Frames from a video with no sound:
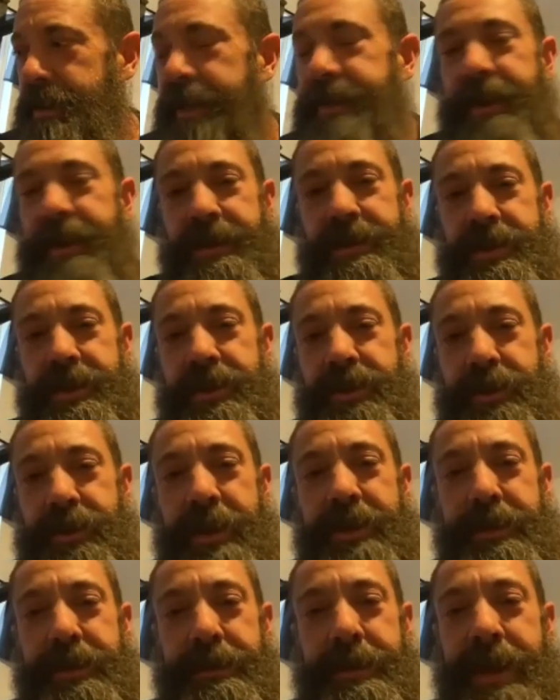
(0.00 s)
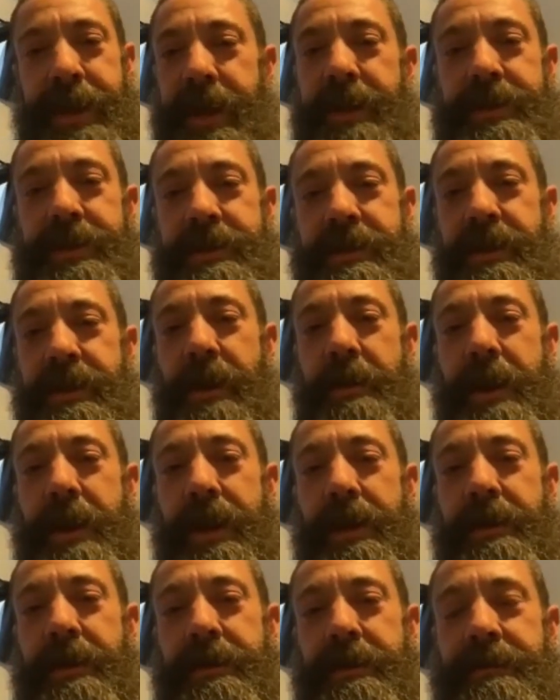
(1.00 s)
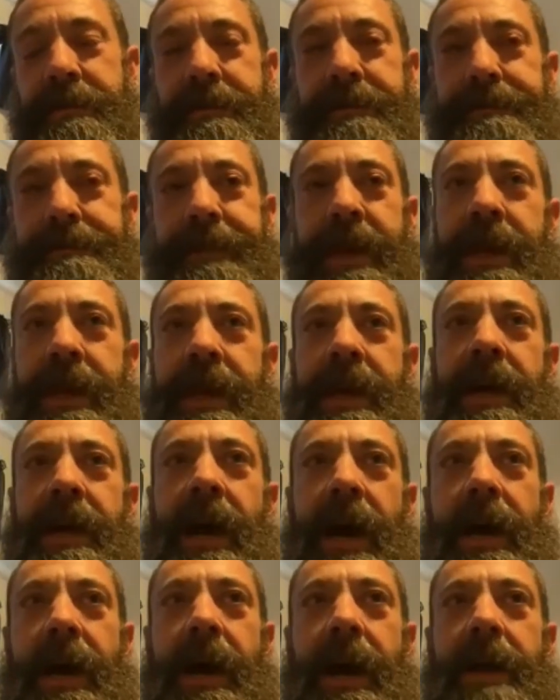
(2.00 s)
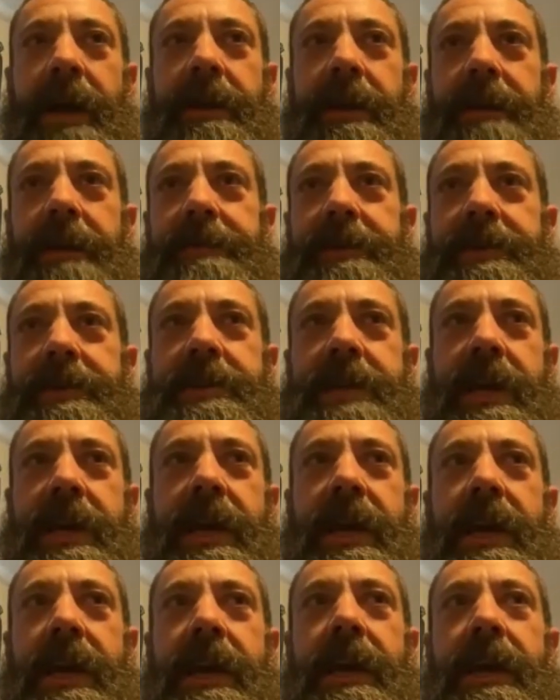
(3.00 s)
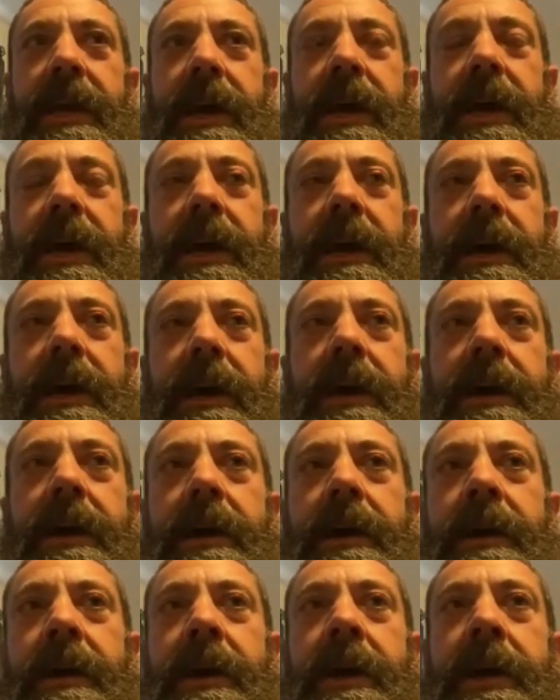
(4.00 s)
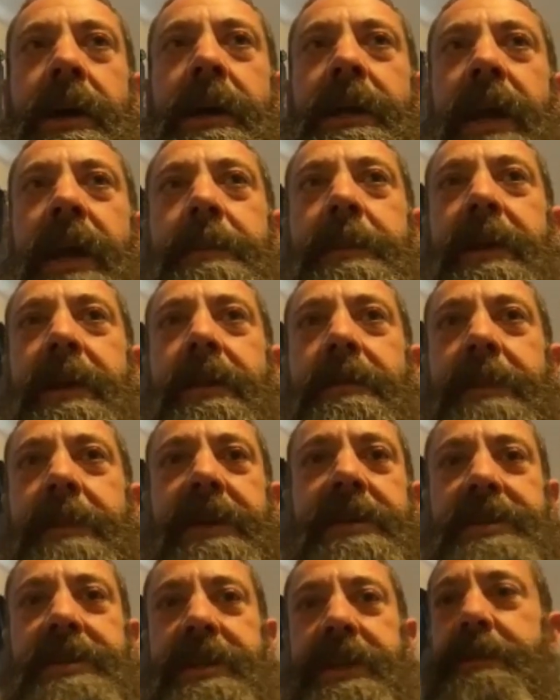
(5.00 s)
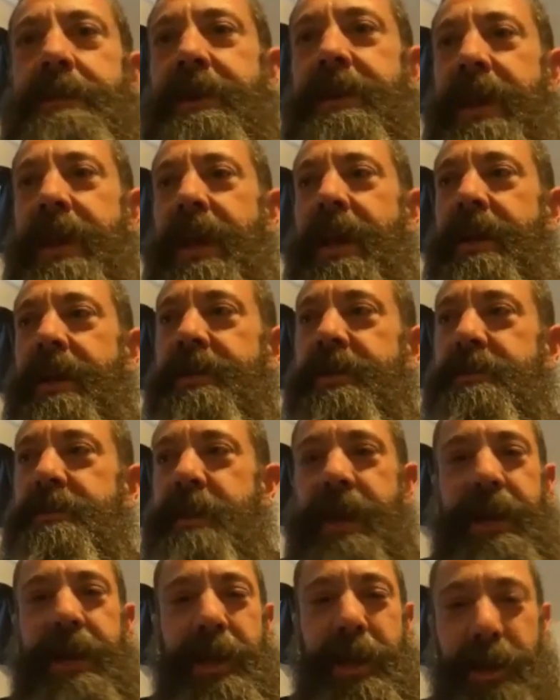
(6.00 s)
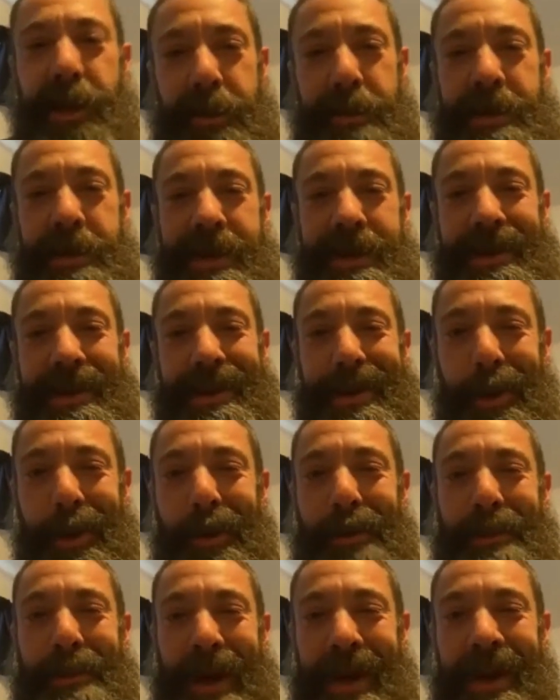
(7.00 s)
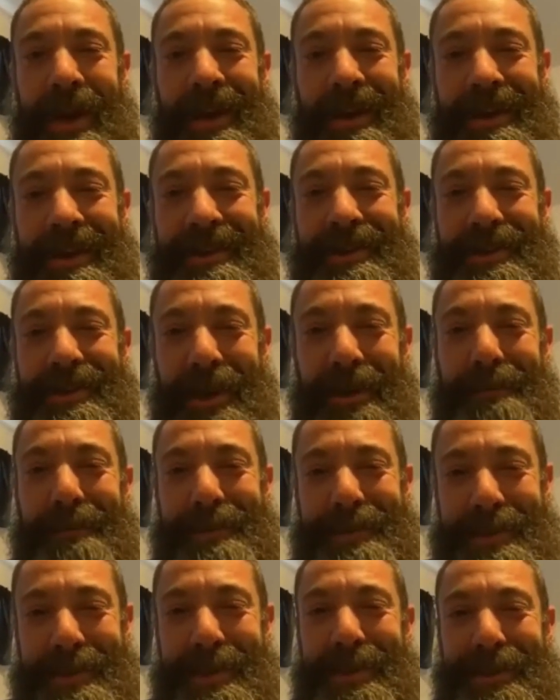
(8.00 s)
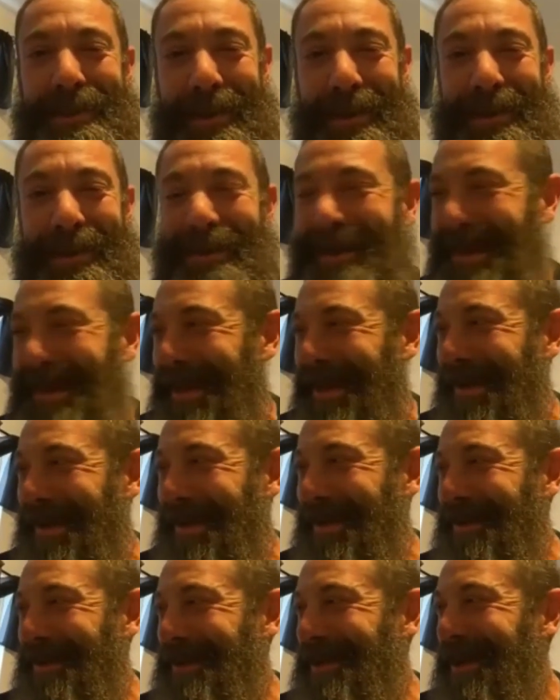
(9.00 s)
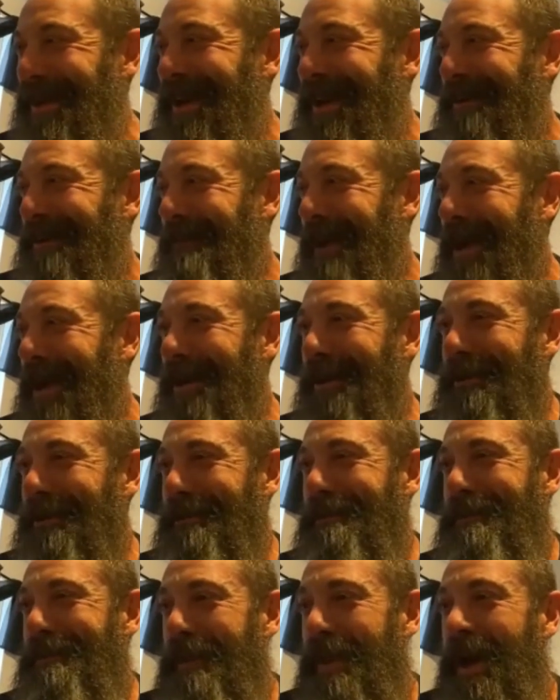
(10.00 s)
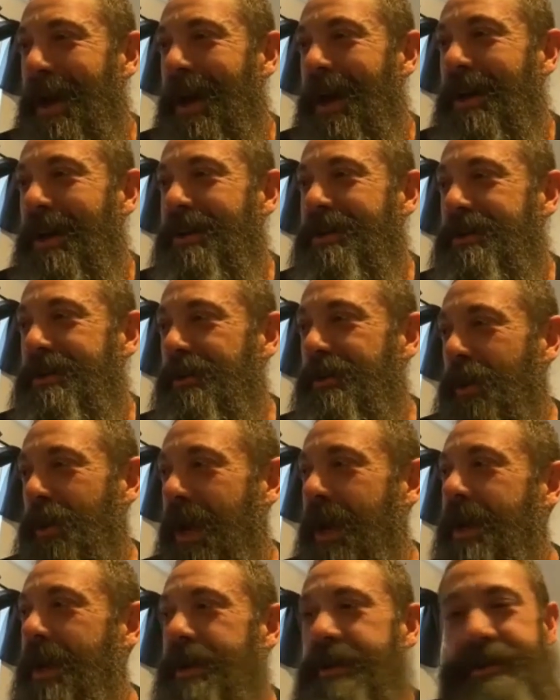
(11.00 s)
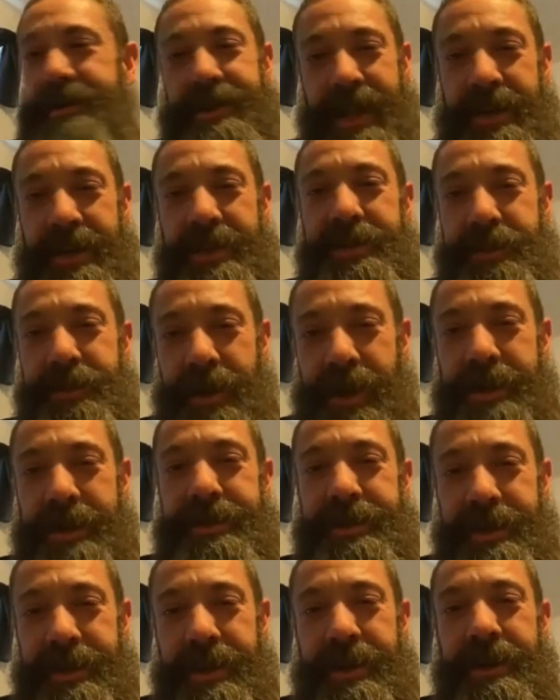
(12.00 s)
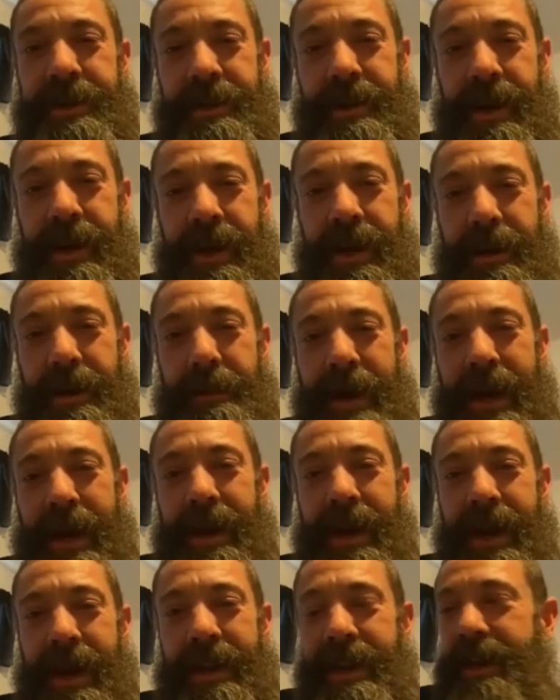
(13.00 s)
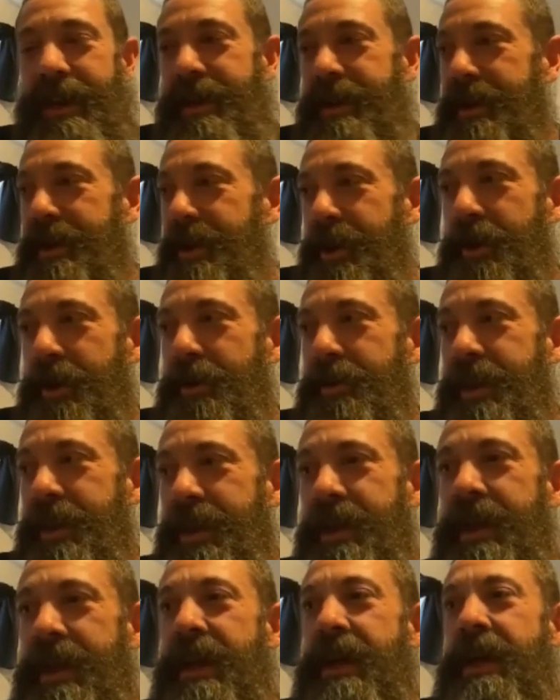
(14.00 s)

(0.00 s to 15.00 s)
the structure piece. I mean, I'd love to say, yeah, I mean, in the big scheme of things, just being a human and knowing myself as an adult, and my own flaws, what I need is that structure. I need to know that